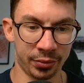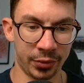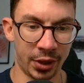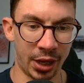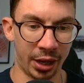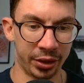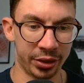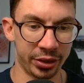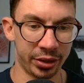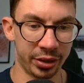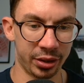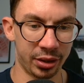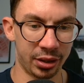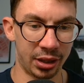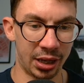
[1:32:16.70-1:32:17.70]
Yes,
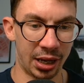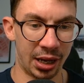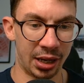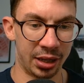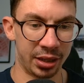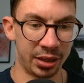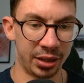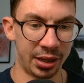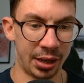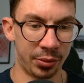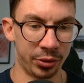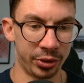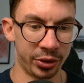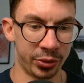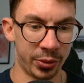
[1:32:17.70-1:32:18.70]
and that
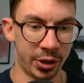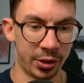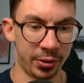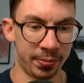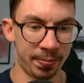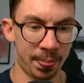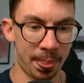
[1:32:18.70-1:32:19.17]
one as well.